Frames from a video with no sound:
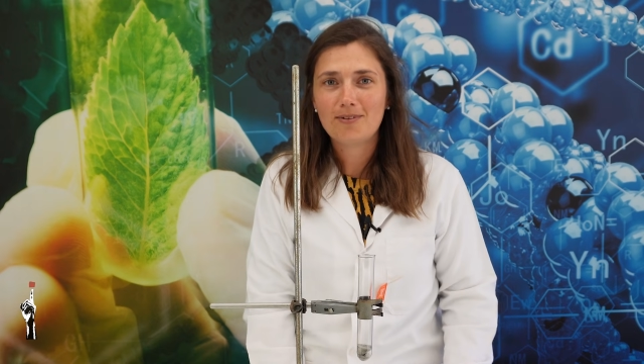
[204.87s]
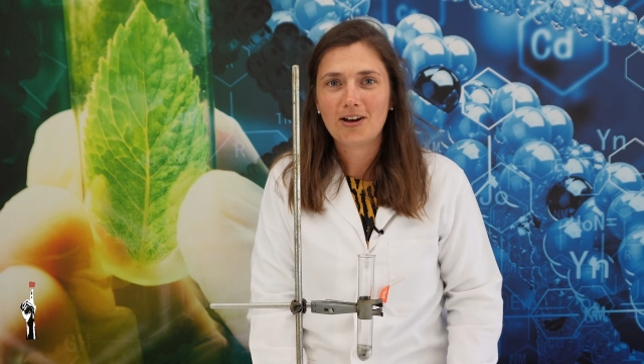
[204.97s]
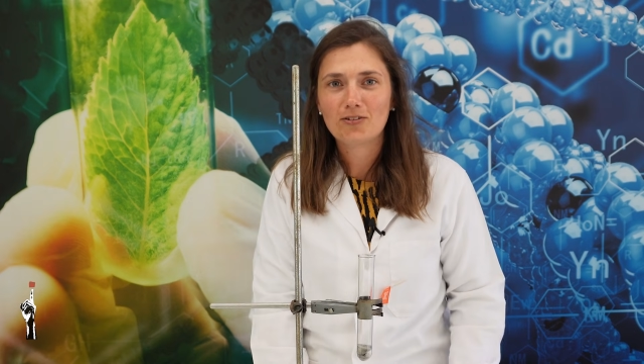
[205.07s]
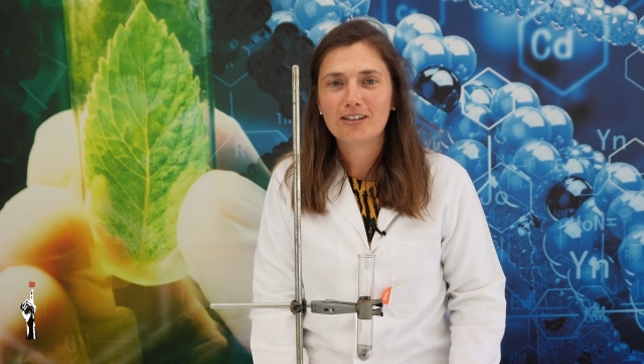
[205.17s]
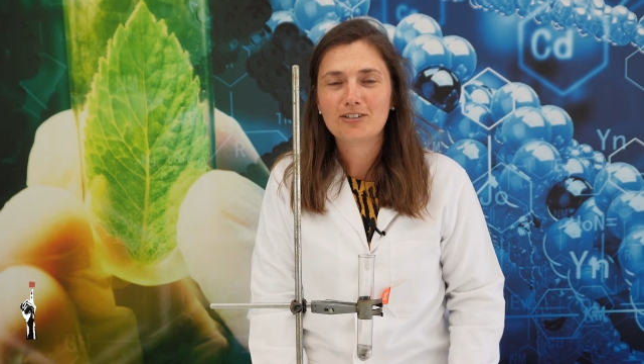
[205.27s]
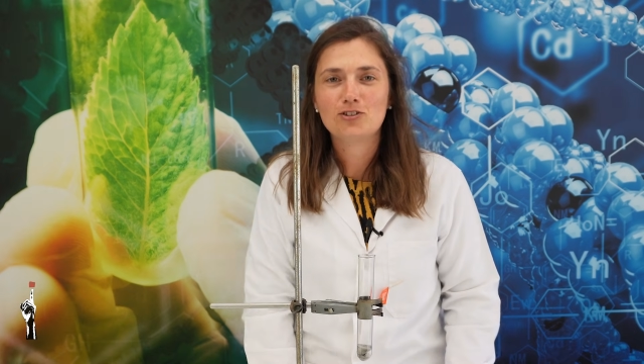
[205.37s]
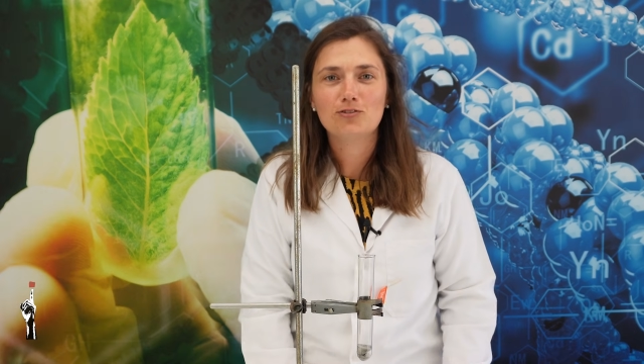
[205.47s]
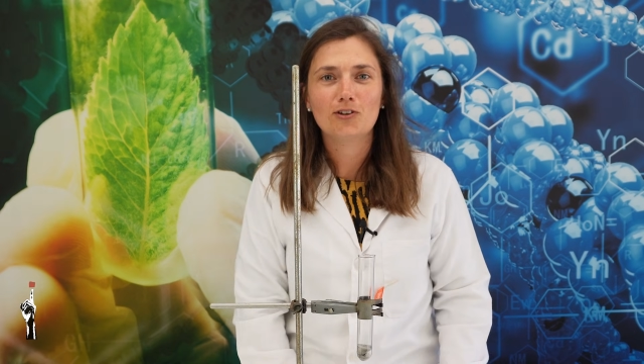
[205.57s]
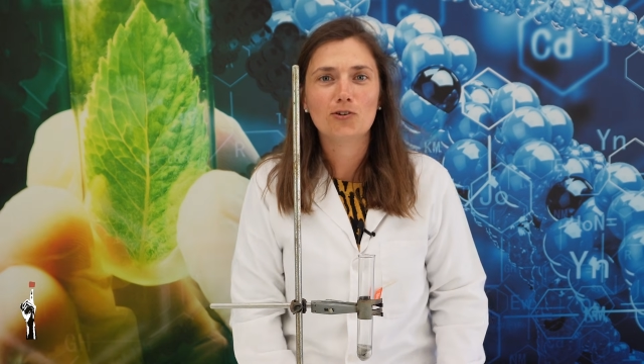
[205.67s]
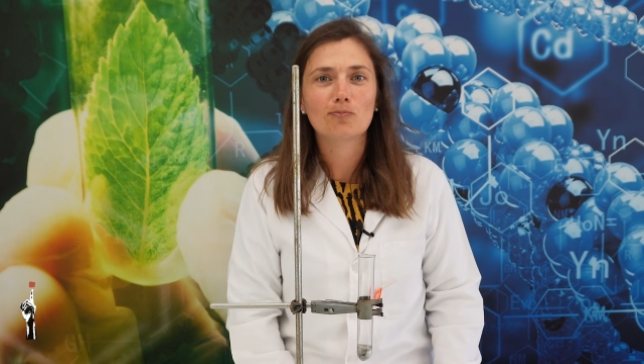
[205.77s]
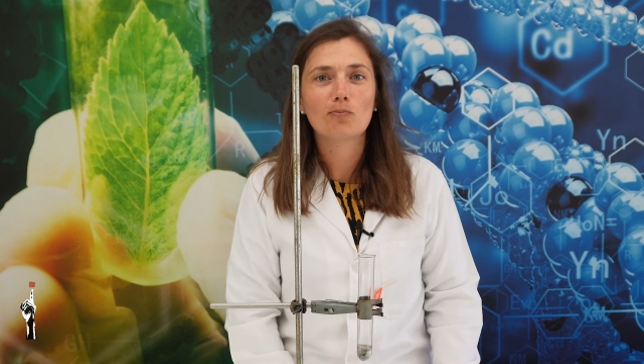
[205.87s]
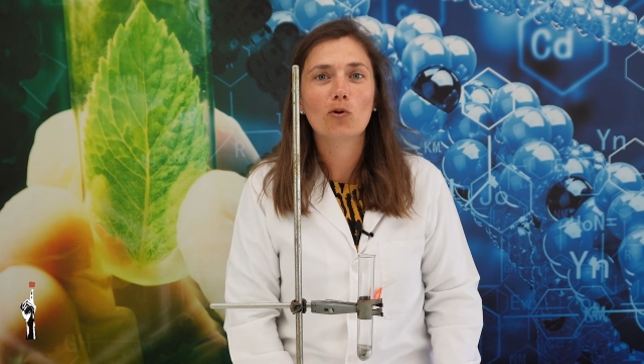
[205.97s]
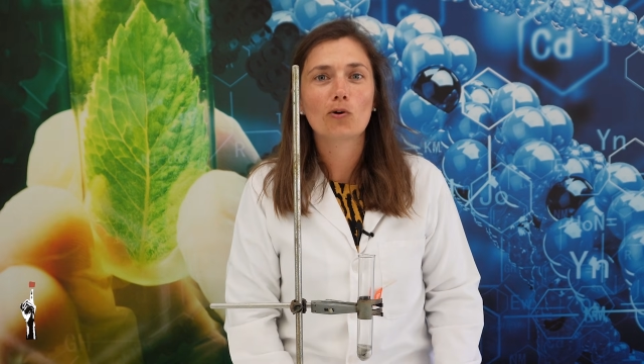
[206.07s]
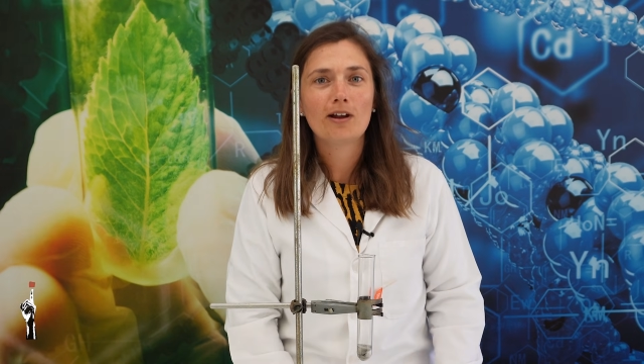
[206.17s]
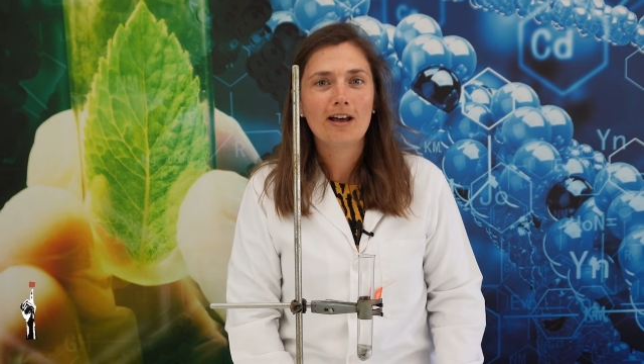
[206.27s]
Now that you've learned
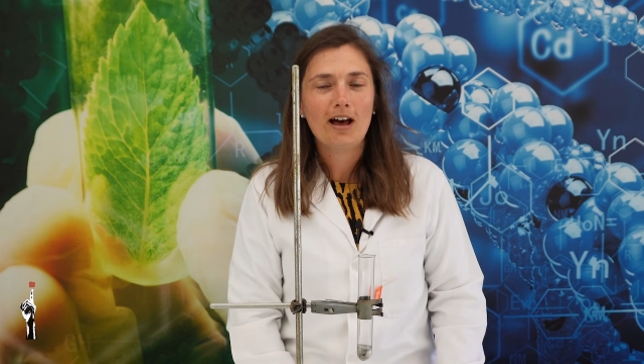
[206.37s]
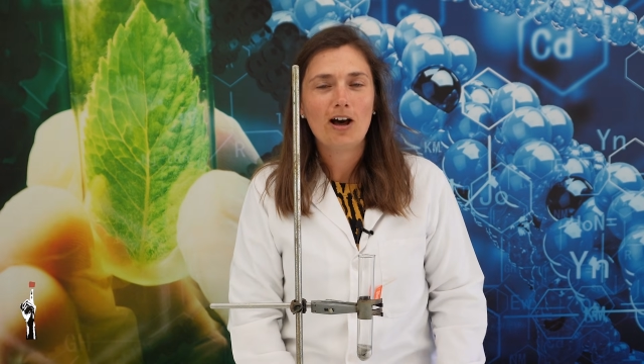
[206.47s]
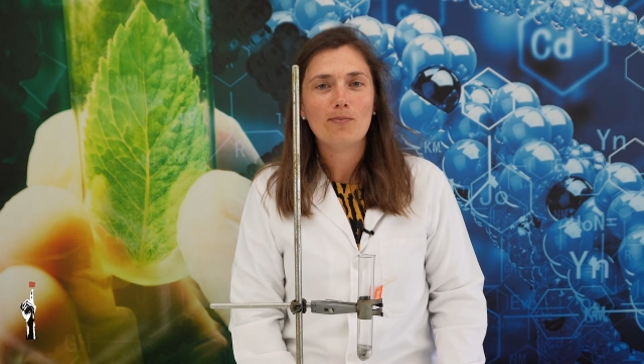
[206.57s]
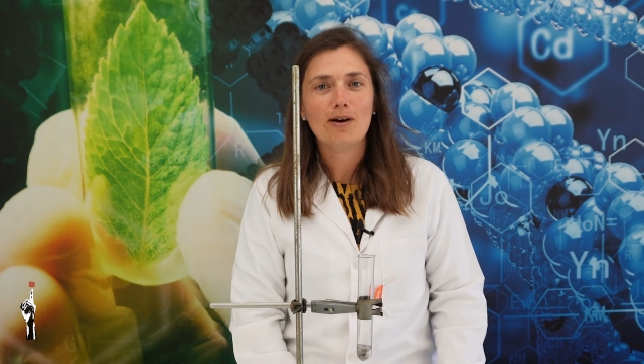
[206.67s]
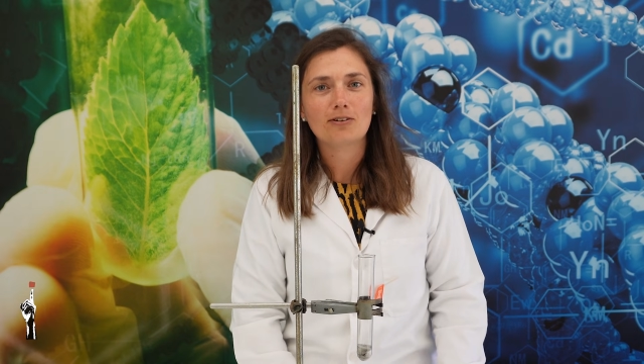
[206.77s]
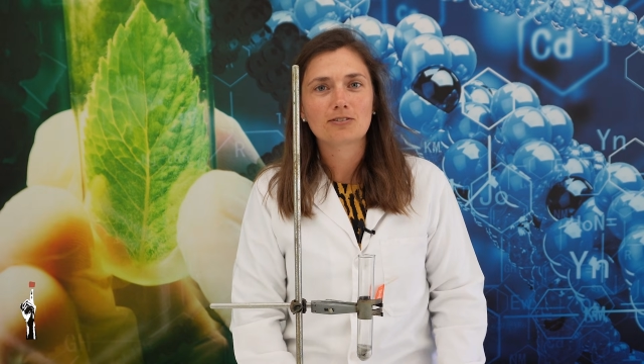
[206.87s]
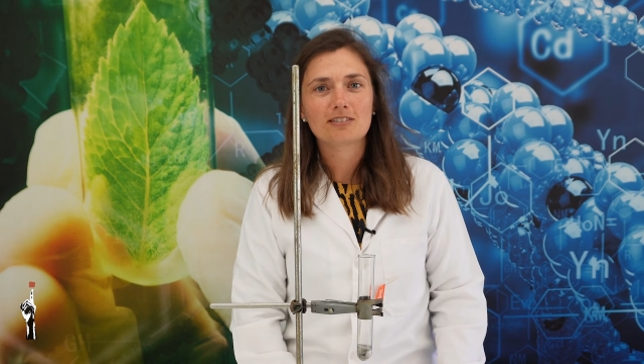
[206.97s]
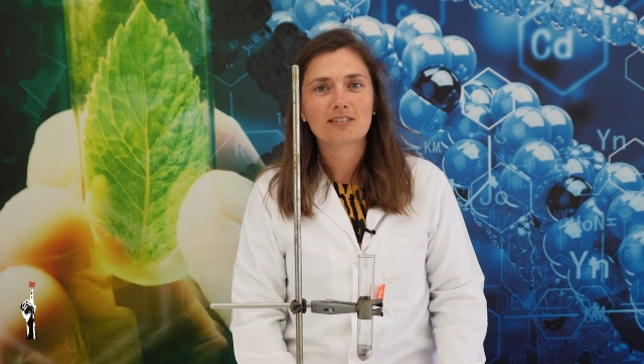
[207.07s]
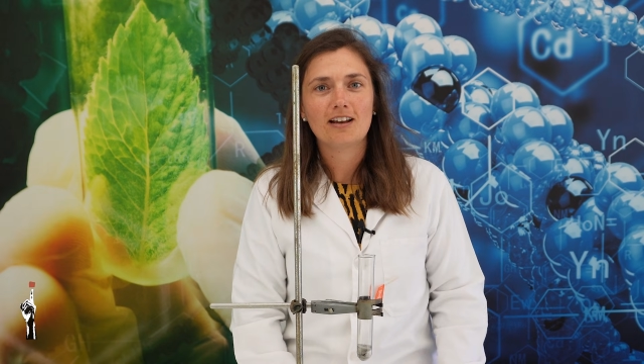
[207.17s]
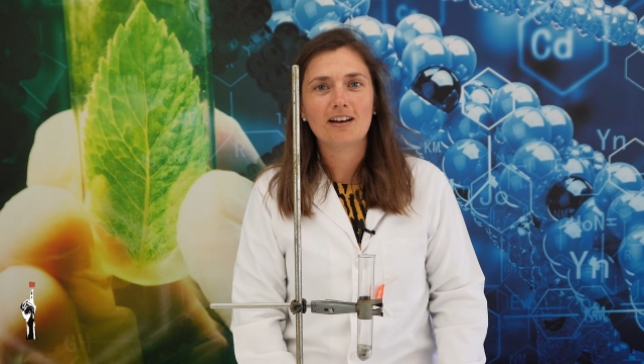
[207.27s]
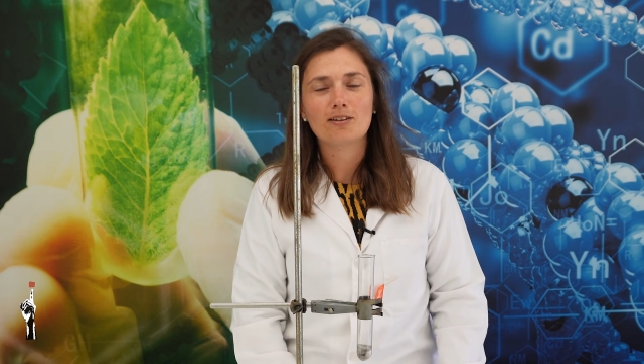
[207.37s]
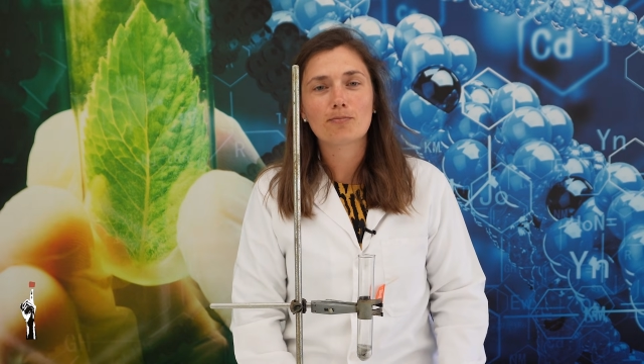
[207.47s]
more about uh,